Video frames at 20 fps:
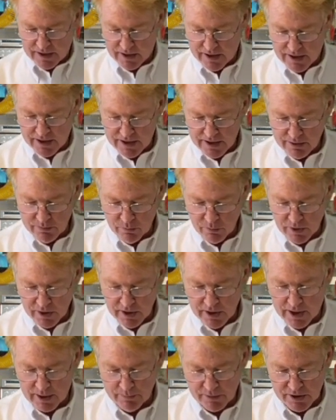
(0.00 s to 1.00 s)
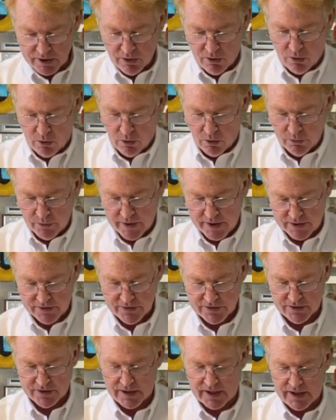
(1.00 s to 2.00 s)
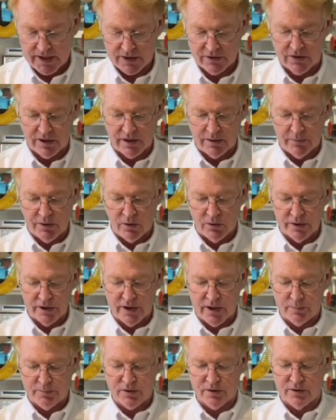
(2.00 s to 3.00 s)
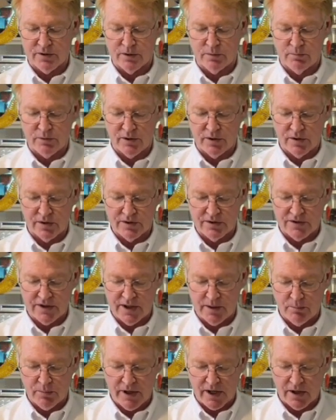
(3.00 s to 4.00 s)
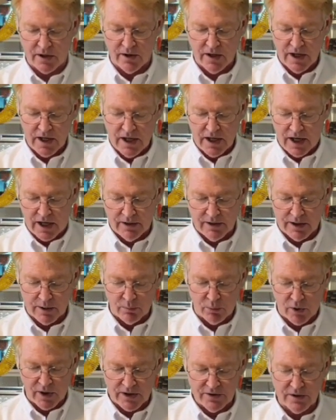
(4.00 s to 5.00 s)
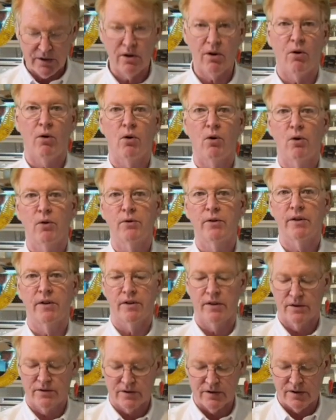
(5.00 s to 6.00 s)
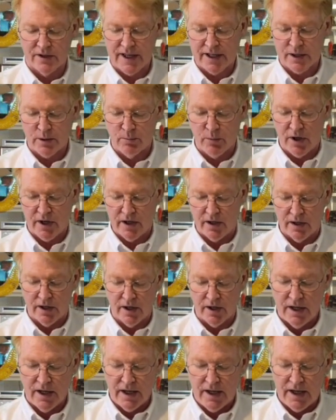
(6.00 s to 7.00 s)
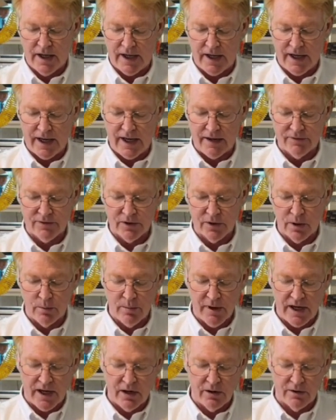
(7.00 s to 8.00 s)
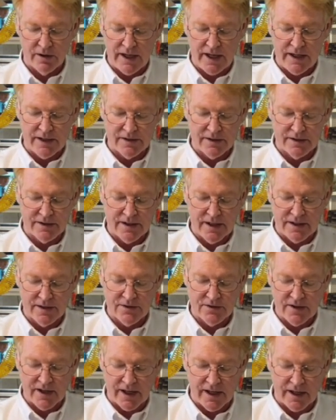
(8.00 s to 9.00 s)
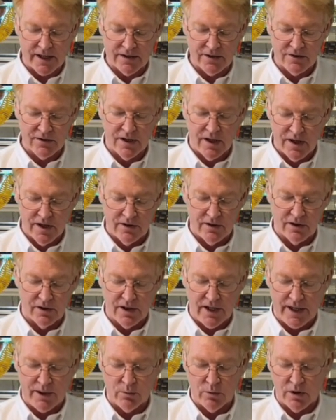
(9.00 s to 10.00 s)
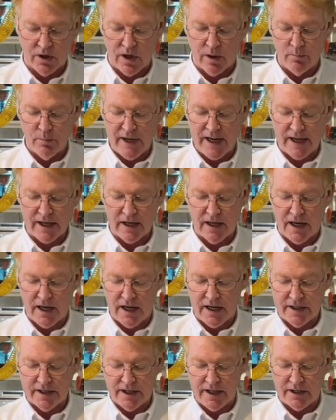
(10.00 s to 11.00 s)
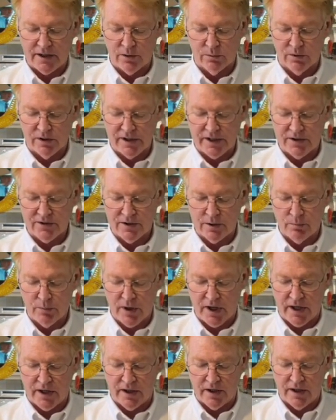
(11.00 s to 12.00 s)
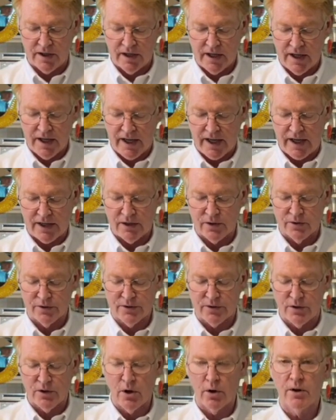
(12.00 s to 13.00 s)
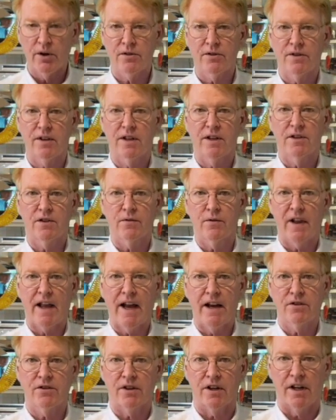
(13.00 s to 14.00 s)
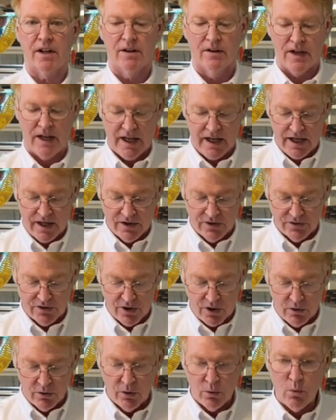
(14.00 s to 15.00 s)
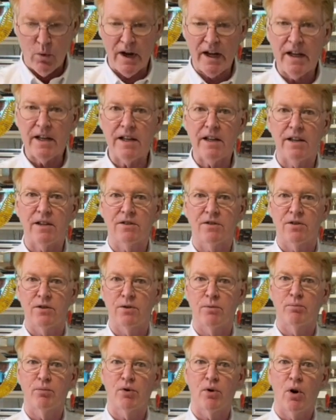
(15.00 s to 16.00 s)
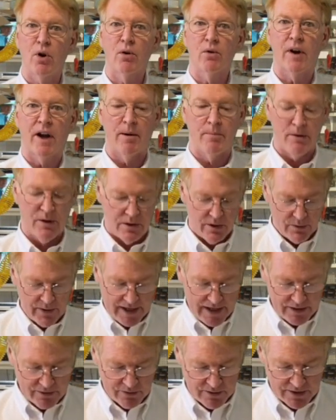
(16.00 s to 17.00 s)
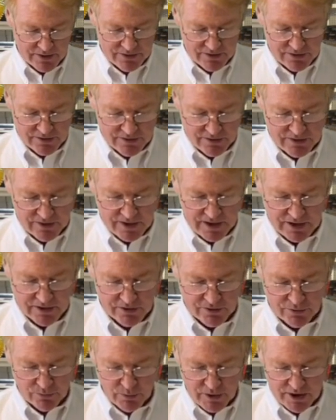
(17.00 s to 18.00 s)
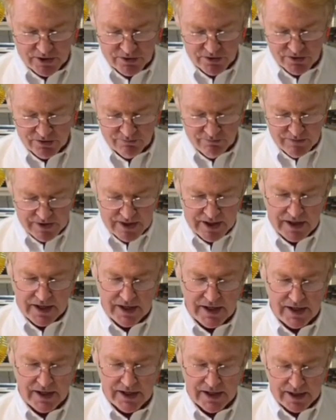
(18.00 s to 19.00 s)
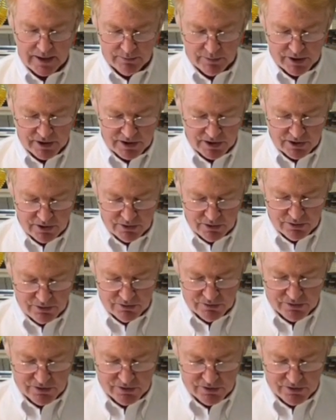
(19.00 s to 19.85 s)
I'm going to hold this. Actually, let me hold it up so you can see it better. I'm going to press and hold the select button. And after about 8 to 10 seconds, the light will come back on, and you release the button, and you'll notice that it's flashing. So the way to program the new address is to hit switch, and I'm going to use